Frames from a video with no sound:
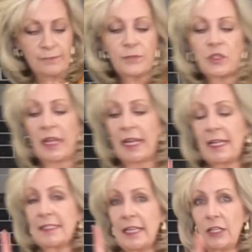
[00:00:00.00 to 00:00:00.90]
So like
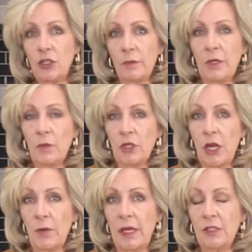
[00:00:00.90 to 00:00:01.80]
I said, I normally will
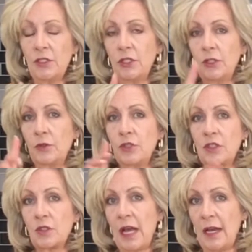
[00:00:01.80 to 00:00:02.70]
go into
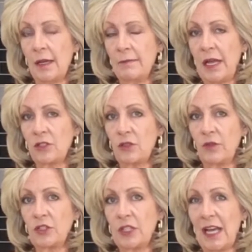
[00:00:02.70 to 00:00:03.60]
just extra
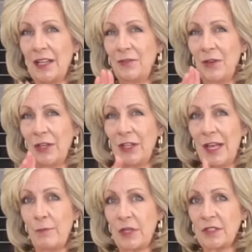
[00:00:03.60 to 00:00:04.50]
virgin olive oil
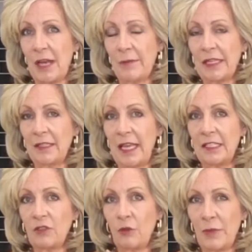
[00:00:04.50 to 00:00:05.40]
and balsamic
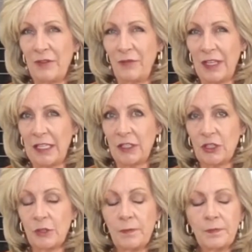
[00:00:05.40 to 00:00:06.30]
glaze for my finish.